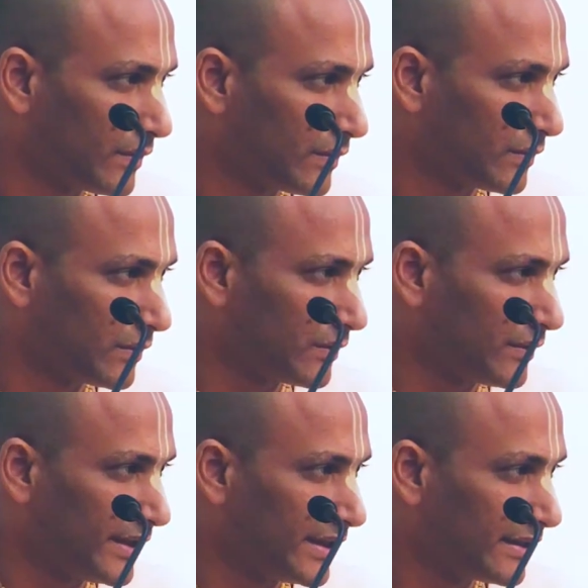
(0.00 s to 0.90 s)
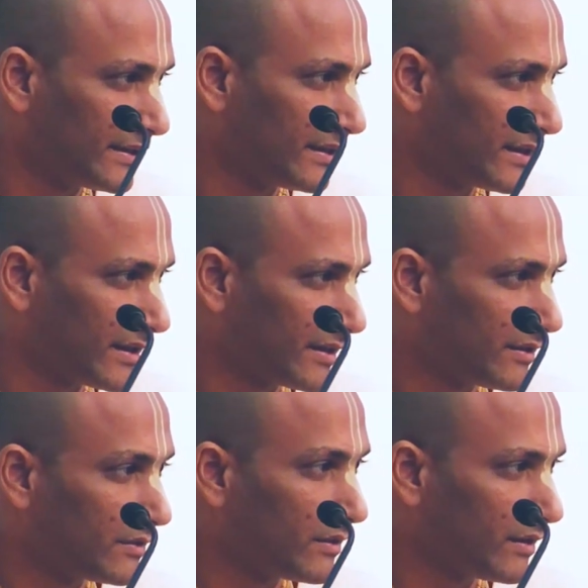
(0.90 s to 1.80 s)
So anything
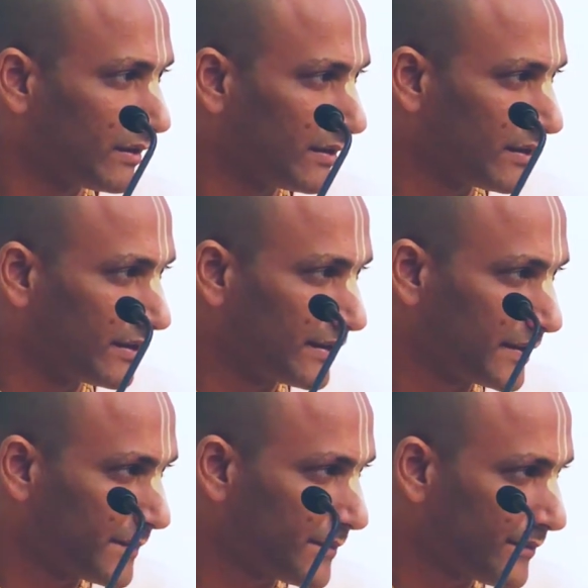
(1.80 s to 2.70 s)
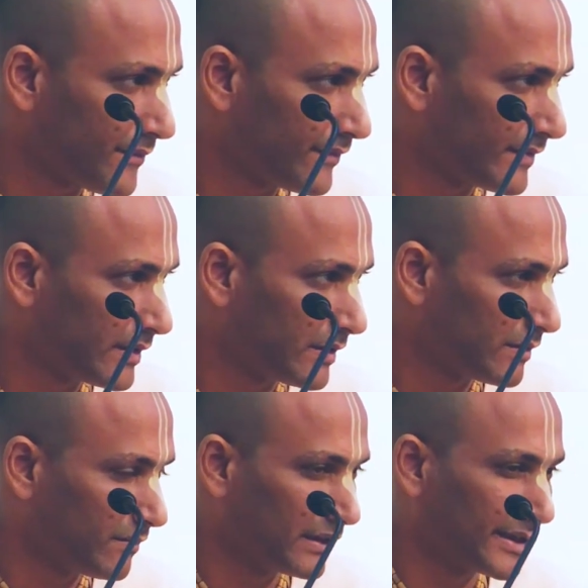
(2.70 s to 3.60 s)
connected to Lord,
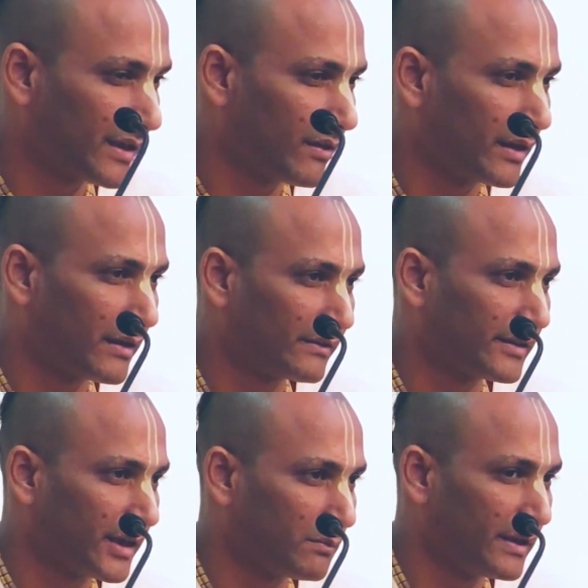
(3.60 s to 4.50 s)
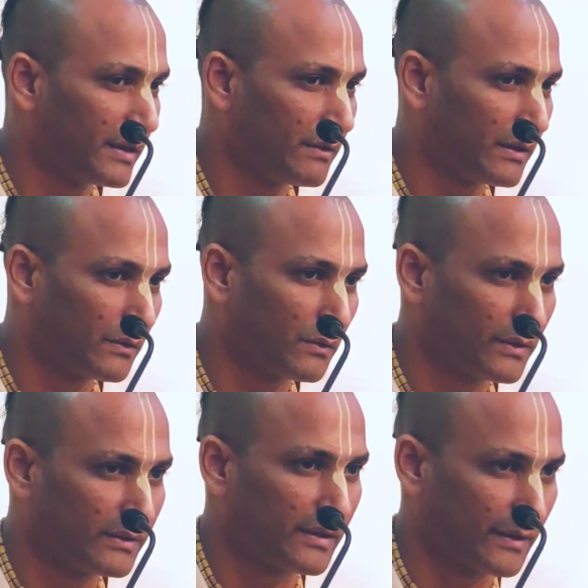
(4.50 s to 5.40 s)
one cannot understand by one's
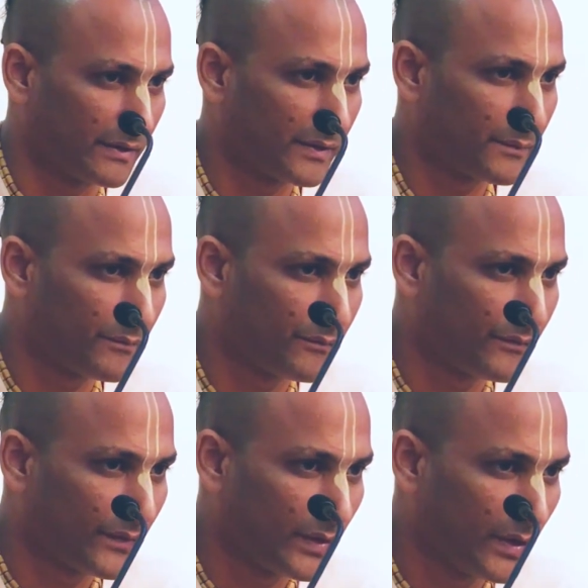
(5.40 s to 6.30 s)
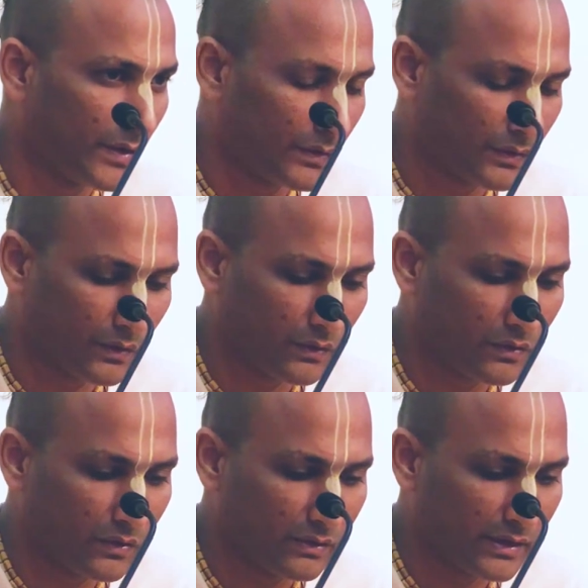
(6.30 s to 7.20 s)
own strength.
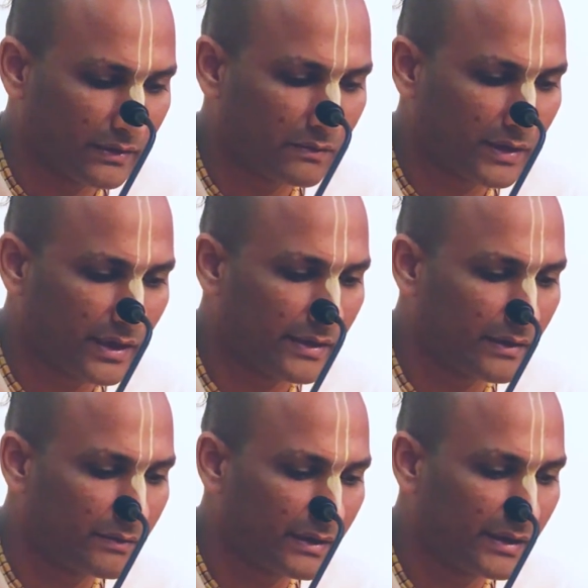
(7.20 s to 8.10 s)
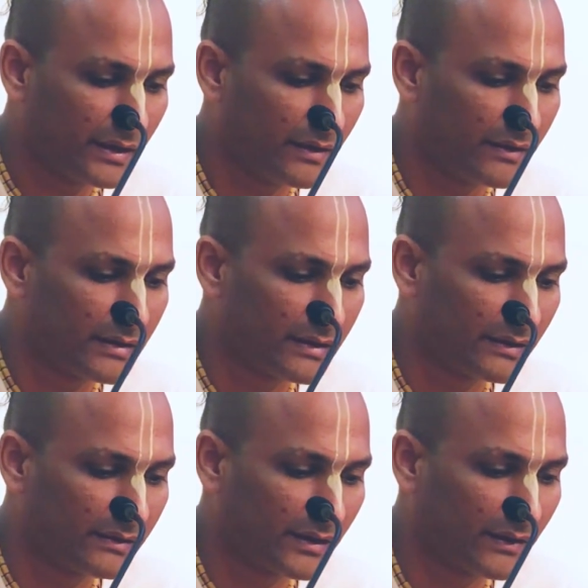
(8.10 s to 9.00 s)
So that's where we need the
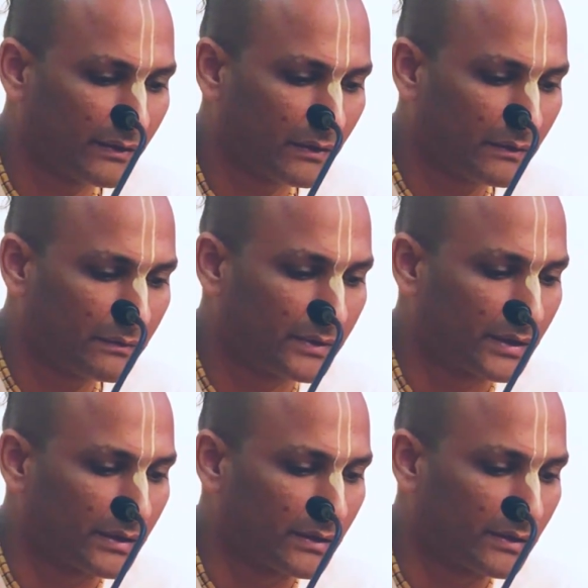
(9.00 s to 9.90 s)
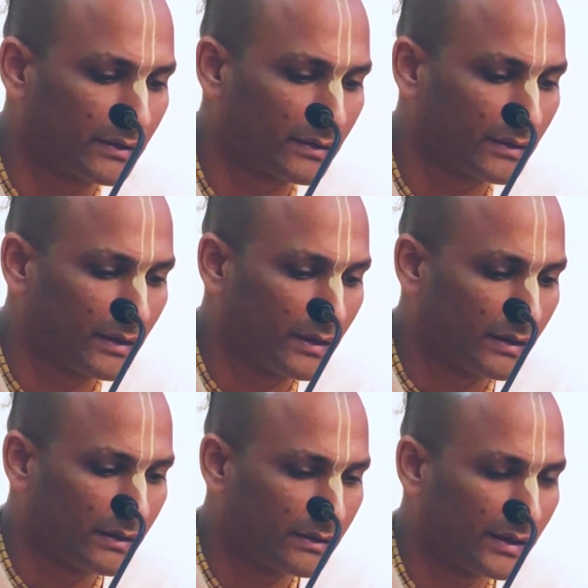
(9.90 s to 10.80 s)
assistance of
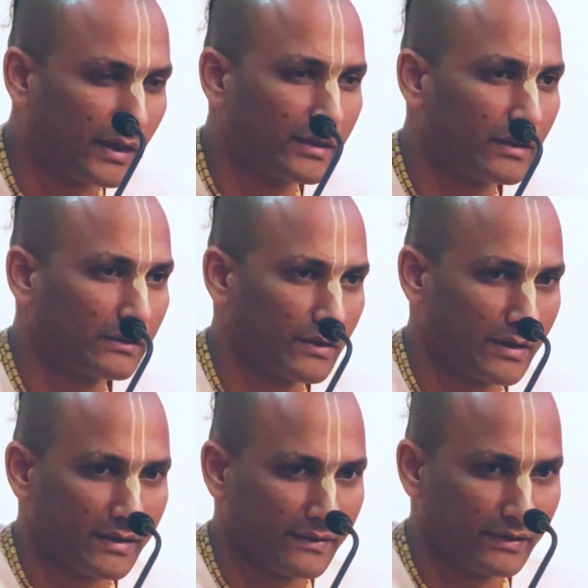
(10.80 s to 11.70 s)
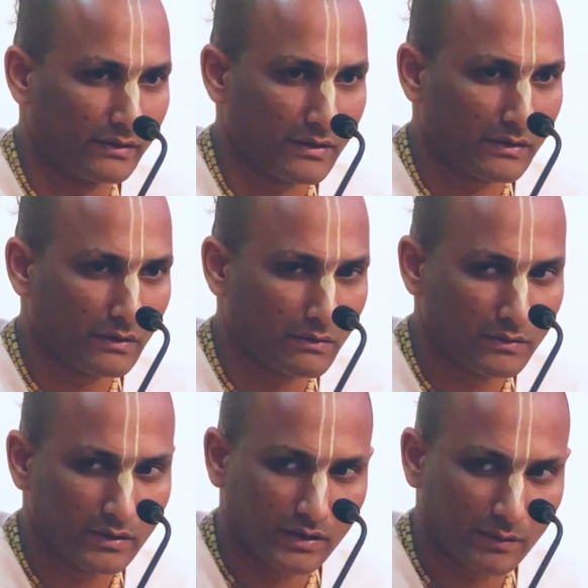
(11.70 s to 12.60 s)
the higher authorities, and that's
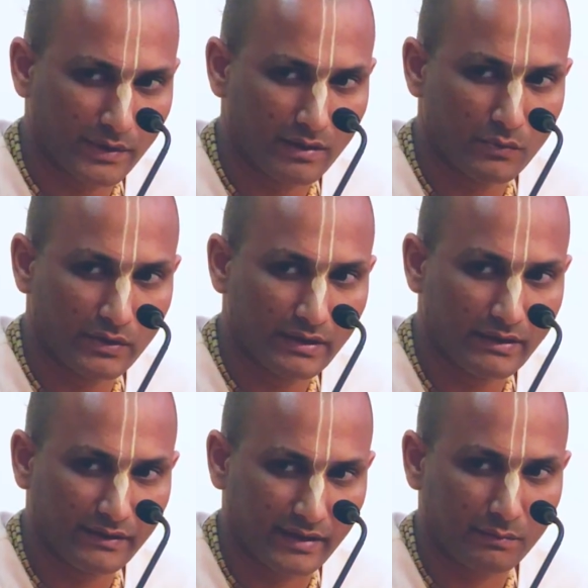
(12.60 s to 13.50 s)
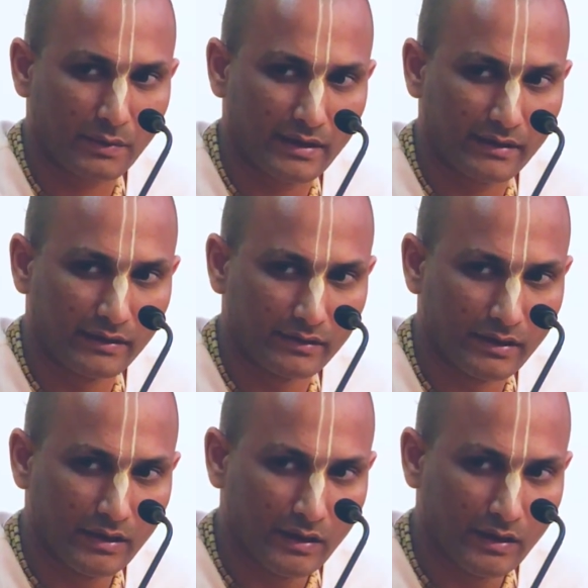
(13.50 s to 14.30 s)
how Kapila Muni is explaining